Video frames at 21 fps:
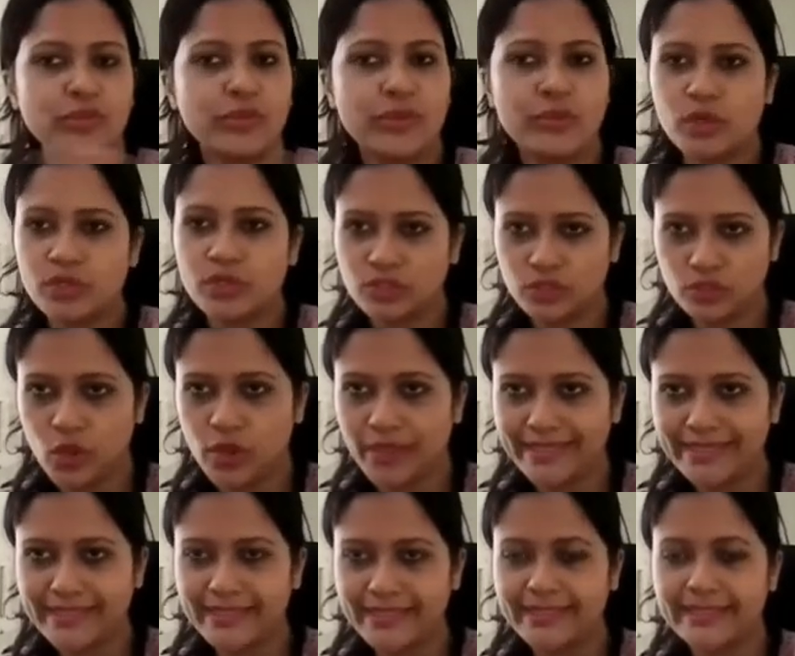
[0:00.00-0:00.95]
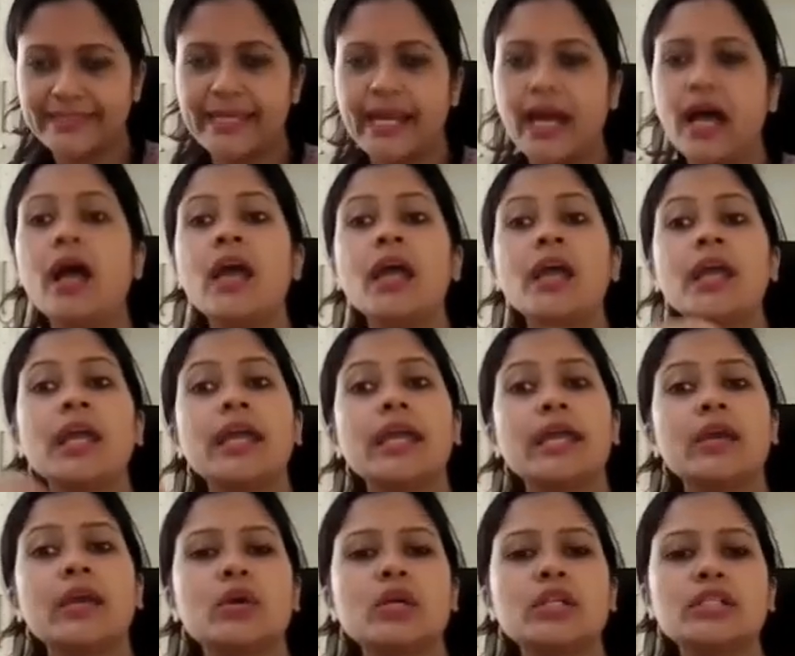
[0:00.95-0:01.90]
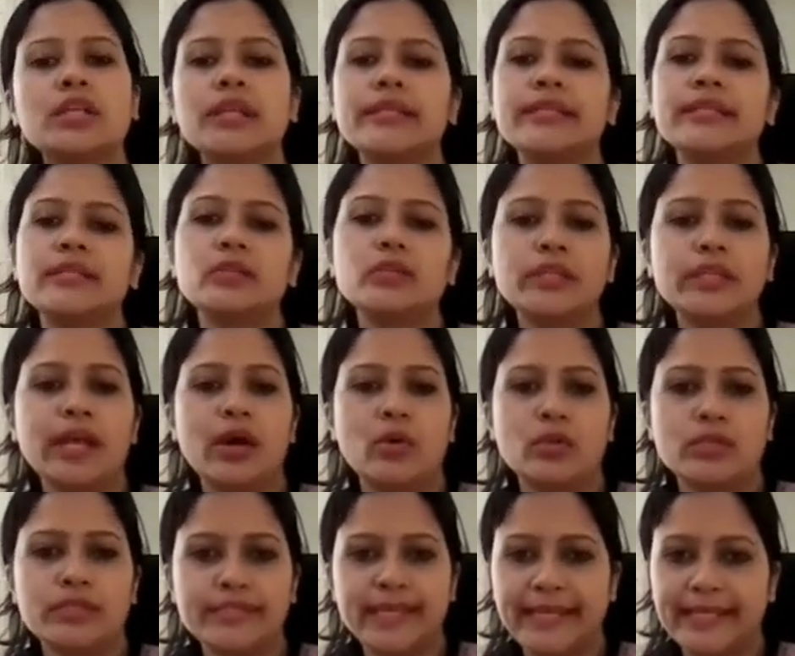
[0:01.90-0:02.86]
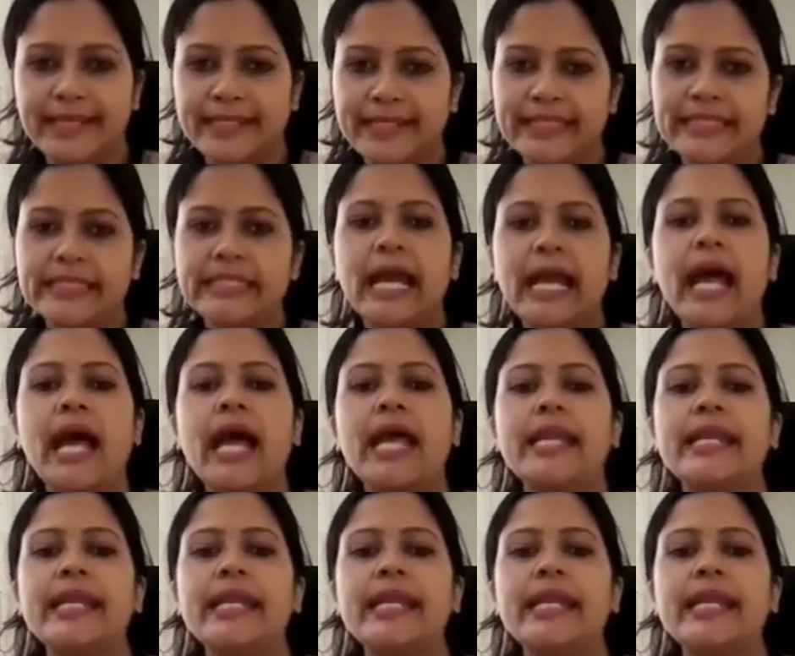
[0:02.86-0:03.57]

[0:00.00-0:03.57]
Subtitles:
So he was not in India, he was on duty outside India